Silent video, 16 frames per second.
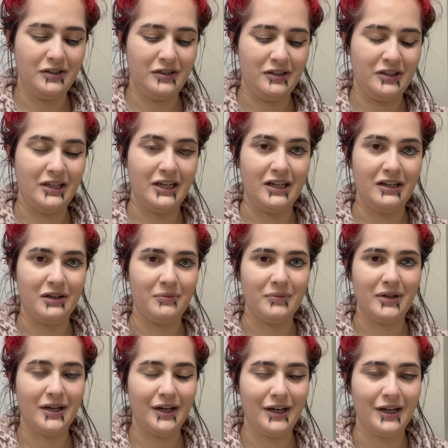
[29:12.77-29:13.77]
game
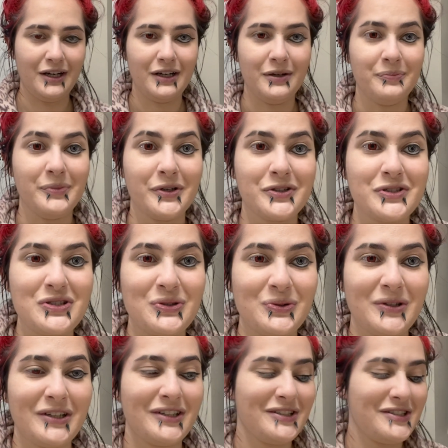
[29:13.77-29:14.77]
at a
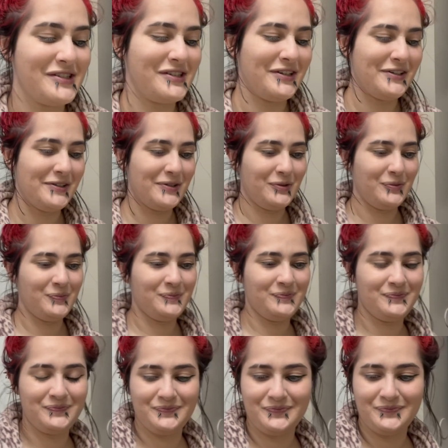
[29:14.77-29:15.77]
bookstore. So
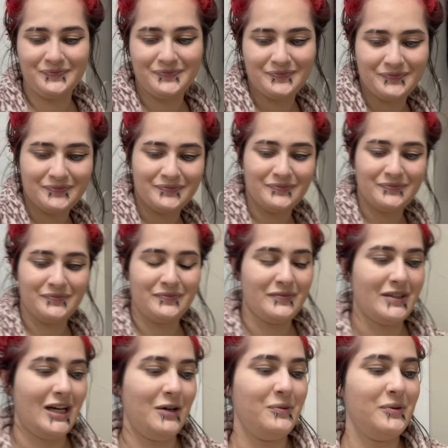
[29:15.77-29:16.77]

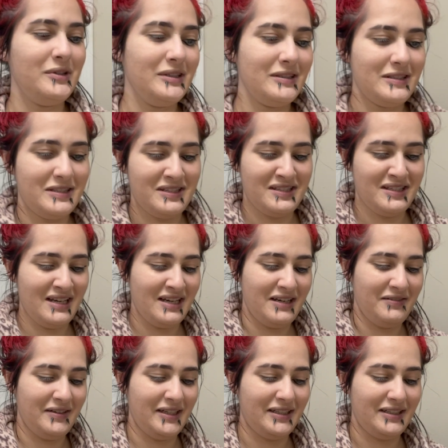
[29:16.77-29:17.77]
I wouldn't say,
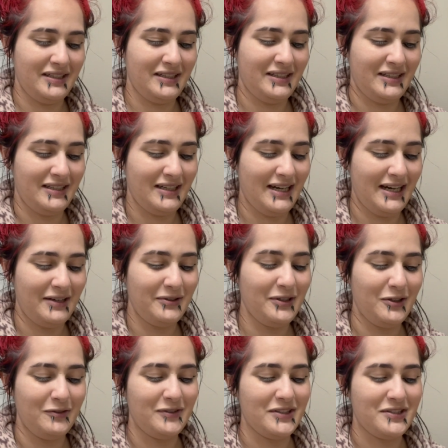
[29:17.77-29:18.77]
like, I don't
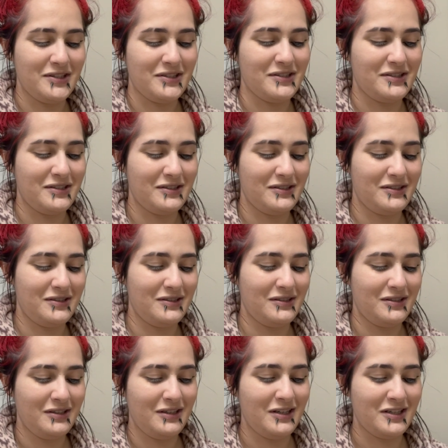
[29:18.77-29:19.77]
know if this is
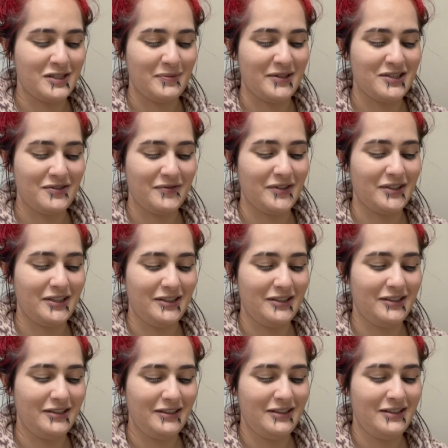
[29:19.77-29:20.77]
expensive or not.